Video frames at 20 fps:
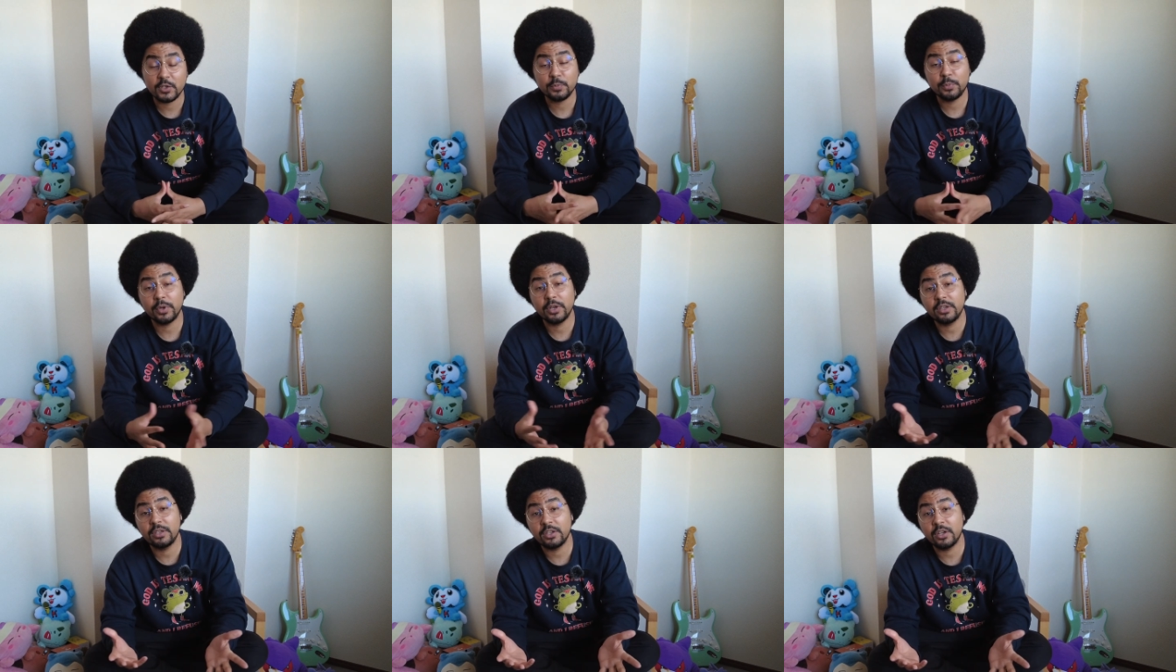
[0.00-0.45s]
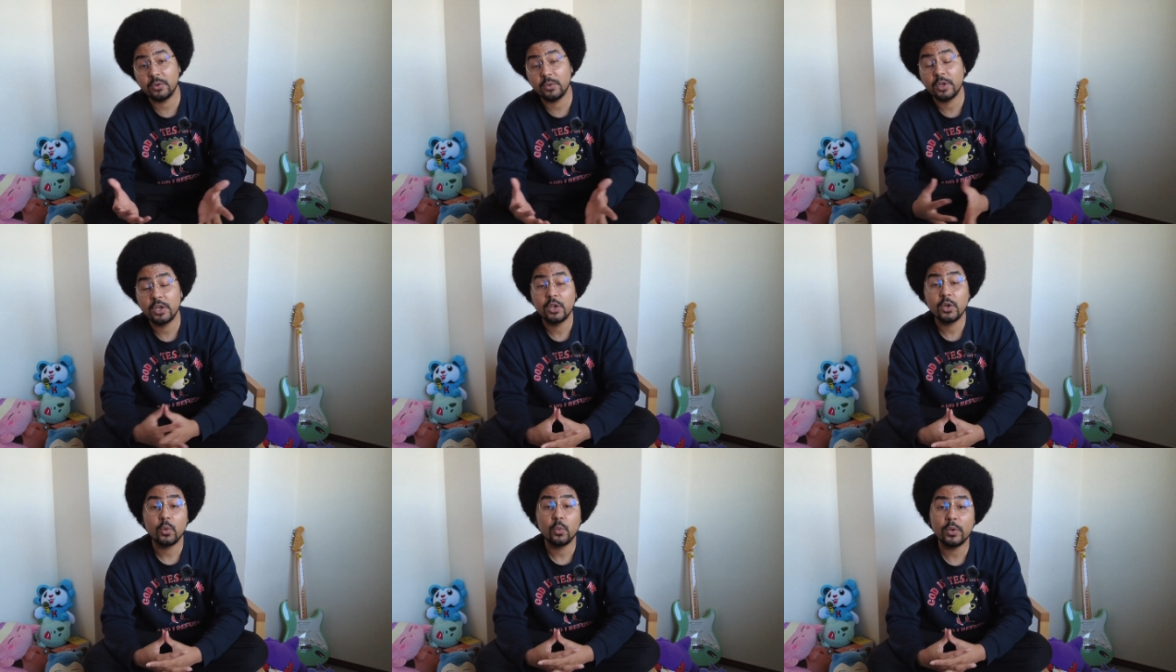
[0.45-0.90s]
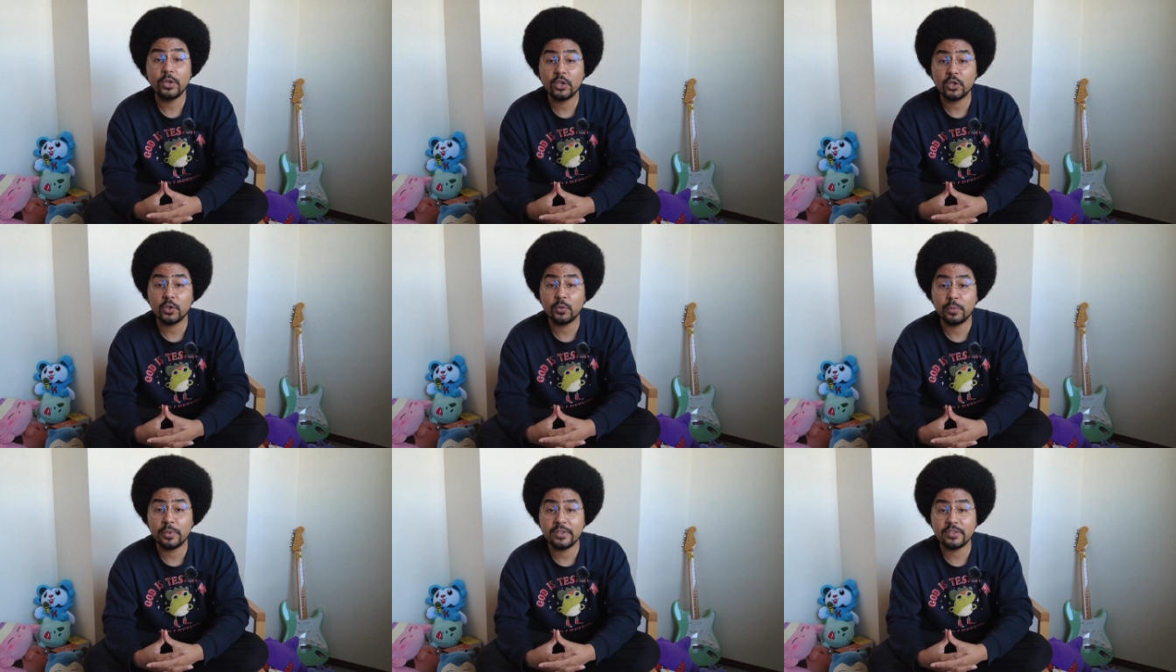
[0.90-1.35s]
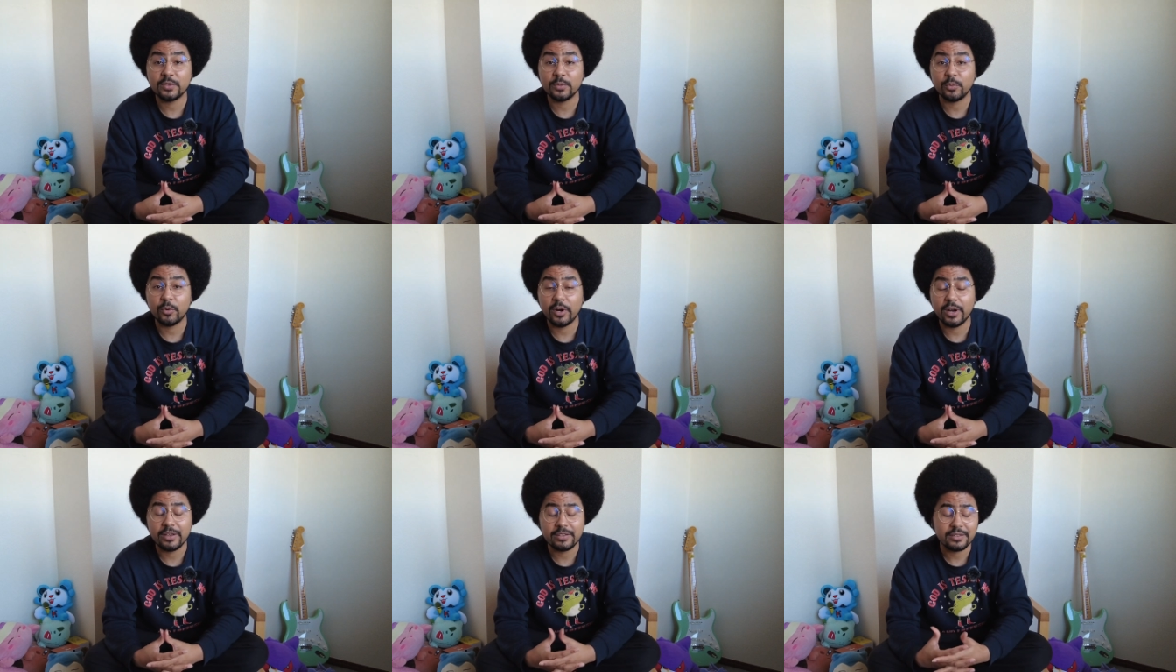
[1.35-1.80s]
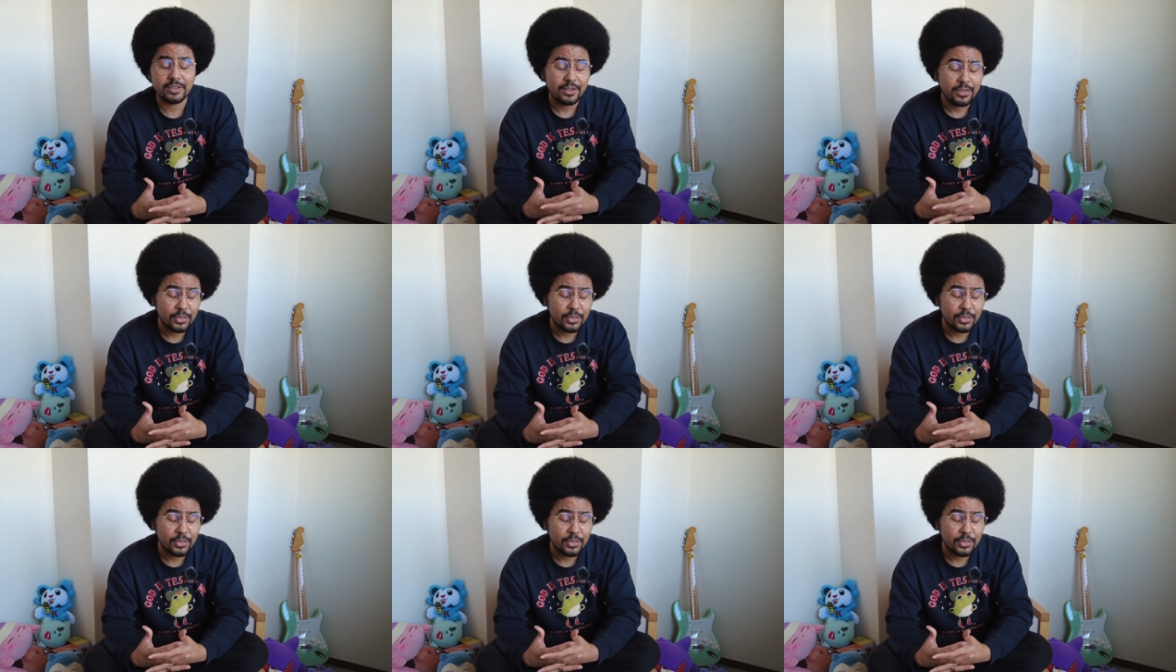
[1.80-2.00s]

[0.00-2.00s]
But you know, we could be surprised.